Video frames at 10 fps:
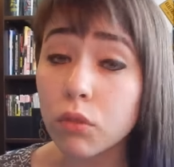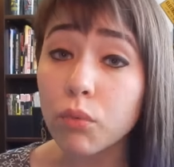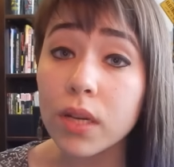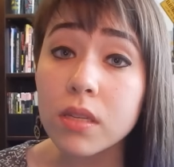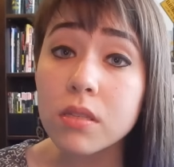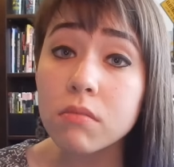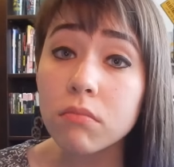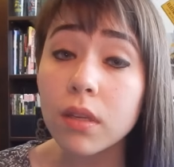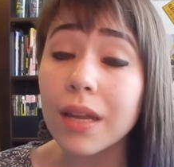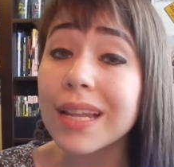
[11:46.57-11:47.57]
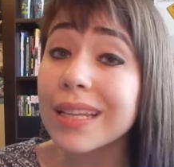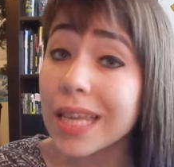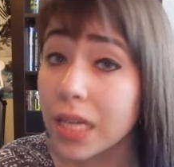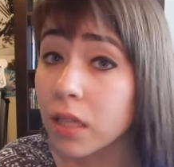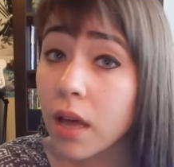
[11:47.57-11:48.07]
Rick's kind of
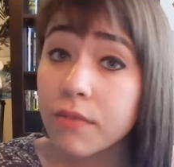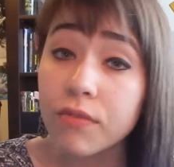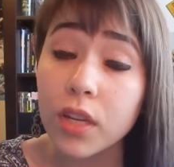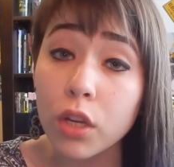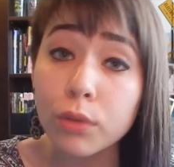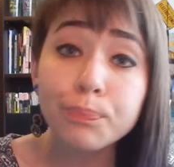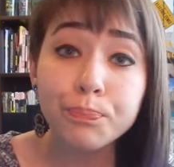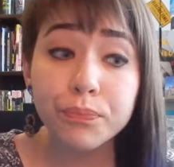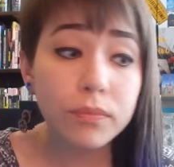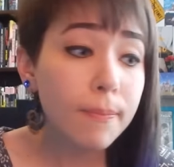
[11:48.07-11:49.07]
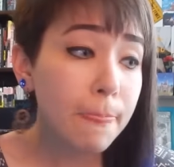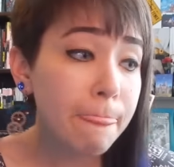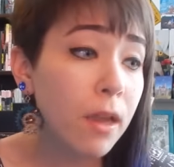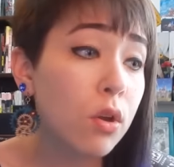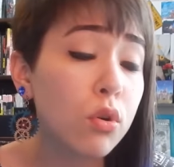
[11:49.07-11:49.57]
lady love figure,
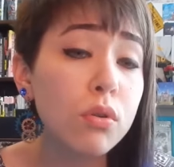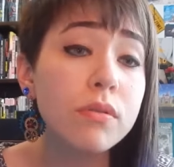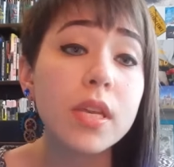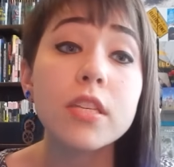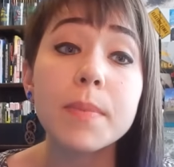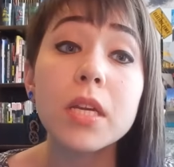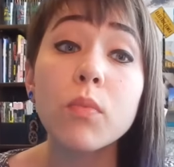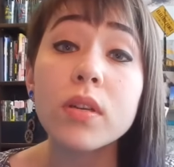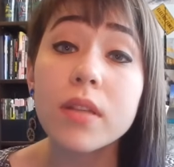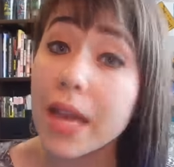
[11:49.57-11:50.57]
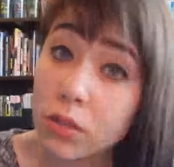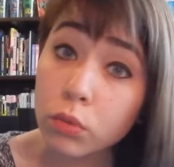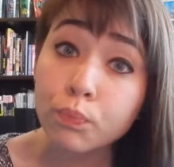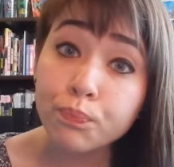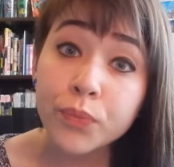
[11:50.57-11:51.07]
whose husband was an
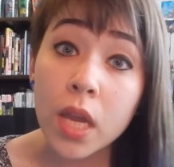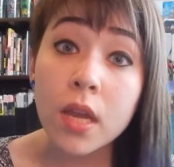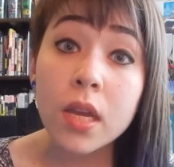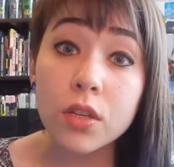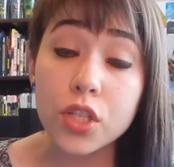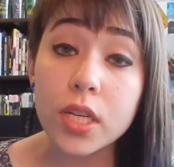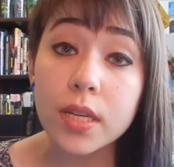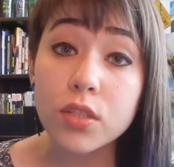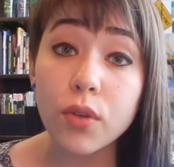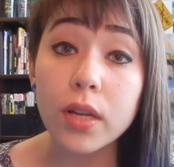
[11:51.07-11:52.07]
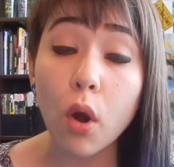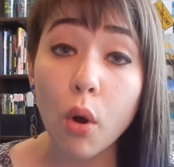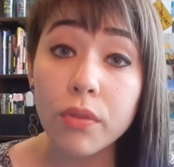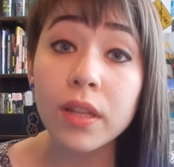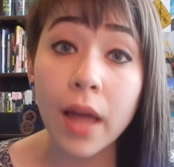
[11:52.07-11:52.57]
asshole. She is trying to
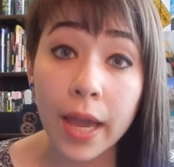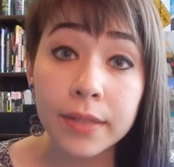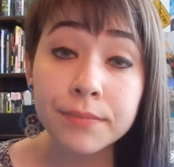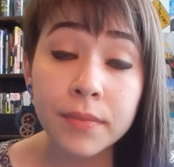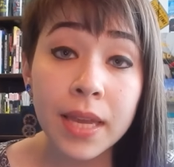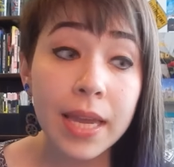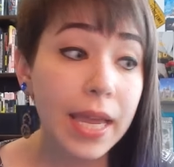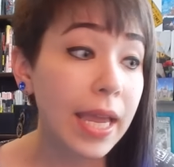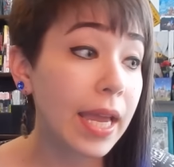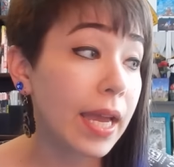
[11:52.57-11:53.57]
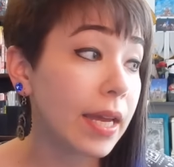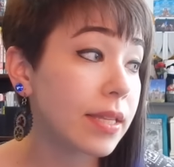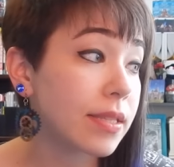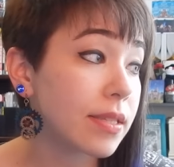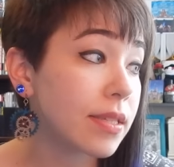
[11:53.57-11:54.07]
hold the line
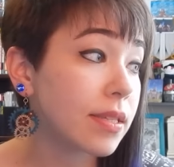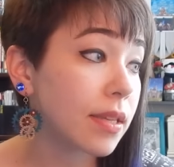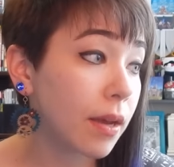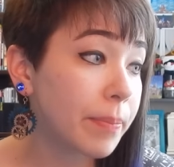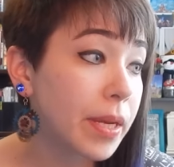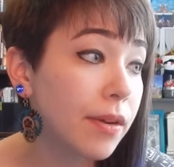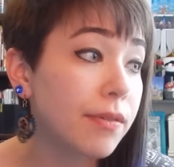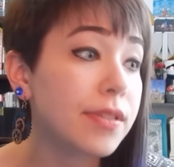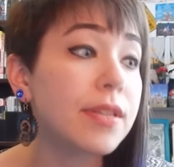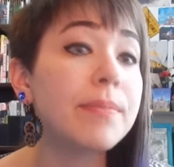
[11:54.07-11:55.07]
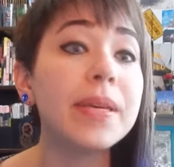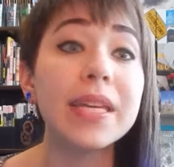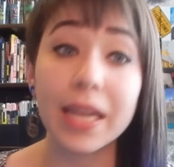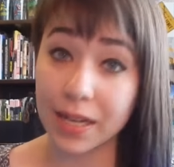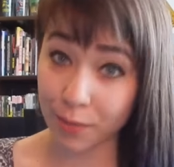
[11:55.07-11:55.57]
and appears to be
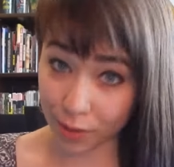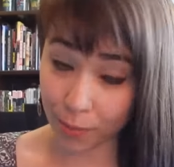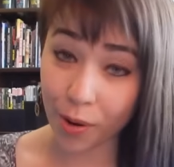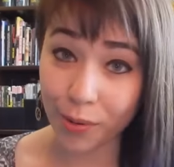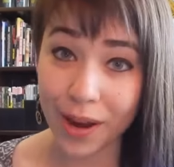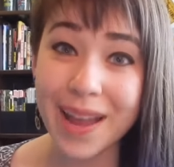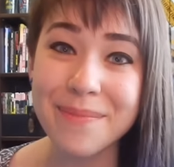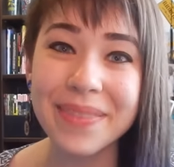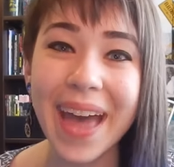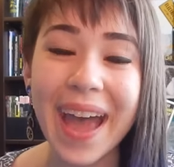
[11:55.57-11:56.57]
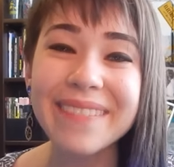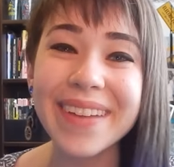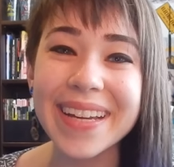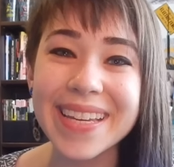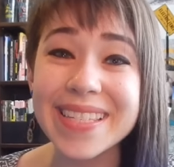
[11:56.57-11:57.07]
getting with the program that
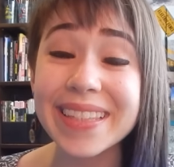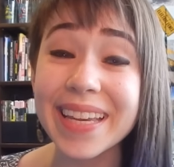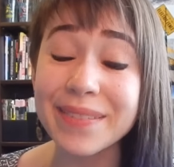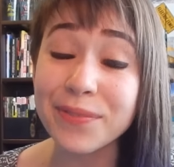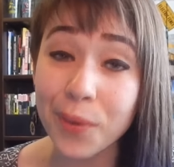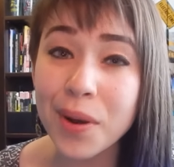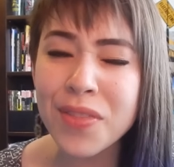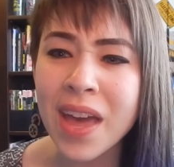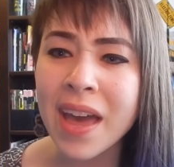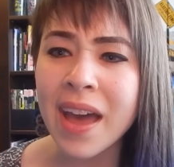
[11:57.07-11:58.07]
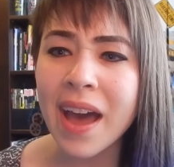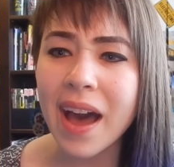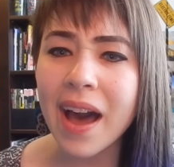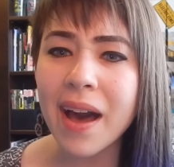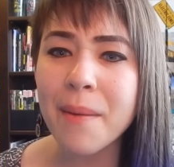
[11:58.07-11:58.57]
Rick has laid forth.
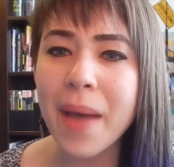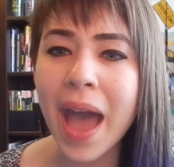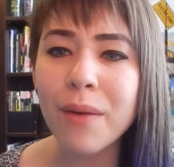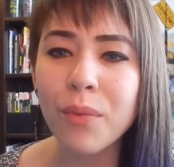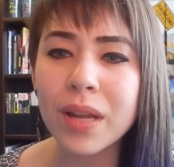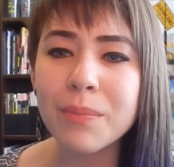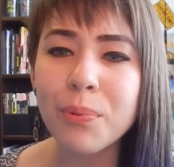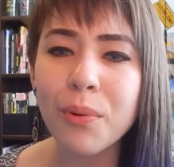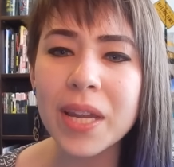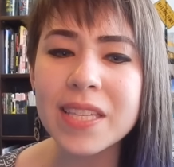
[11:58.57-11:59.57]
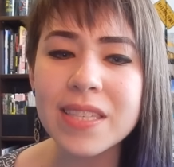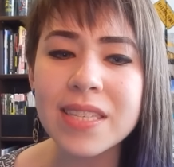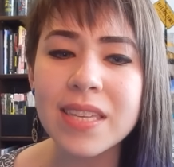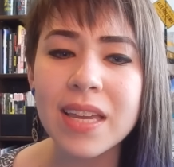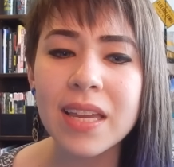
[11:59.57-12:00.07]
At one
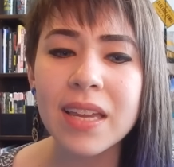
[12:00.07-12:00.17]
point,